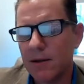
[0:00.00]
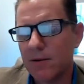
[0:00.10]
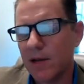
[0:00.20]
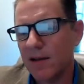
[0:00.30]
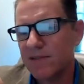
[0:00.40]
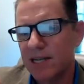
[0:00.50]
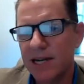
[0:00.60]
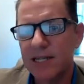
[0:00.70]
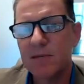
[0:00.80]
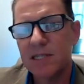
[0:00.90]
We have
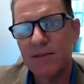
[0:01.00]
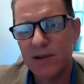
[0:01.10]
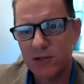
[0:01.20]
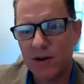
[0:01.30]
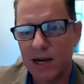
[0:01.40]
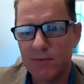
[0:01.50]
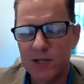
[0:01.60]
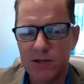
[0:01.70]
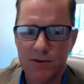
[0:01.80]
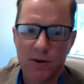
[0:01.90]
site-specific training,
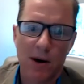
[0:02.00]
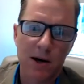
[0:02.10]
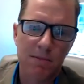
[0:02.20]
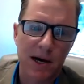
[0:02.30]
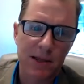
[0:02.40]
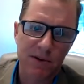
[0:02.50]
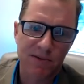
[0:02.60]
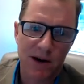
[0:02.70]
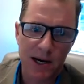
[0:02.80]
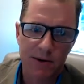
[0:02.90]
which is required by the
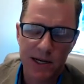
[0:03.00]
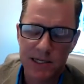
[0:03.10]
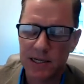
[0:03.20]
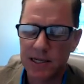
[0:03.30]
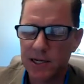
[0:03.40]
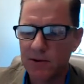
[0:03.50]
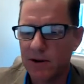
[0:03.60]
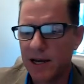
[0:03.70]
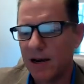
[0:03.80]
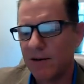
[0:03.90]
refineries. And then you
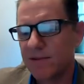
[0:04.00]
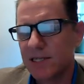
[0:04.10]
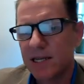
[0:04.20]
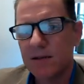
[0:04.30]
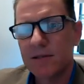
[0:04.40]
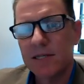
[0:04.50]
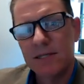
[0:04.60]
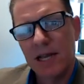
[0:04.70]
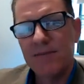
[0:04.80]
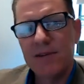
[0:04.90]
have skills and
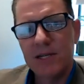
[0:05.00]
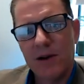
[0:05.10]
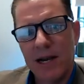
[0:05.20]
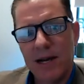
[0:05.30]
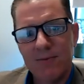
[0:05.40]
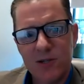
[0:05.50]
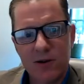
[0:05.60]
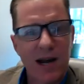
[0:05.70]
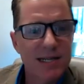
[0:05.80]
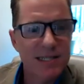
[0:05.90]
safety training, which are
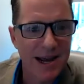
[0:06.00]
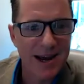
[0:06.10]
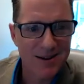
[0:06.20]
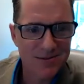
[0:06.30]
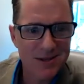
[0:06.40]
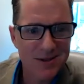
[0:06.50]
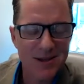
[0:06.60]
nice to haves.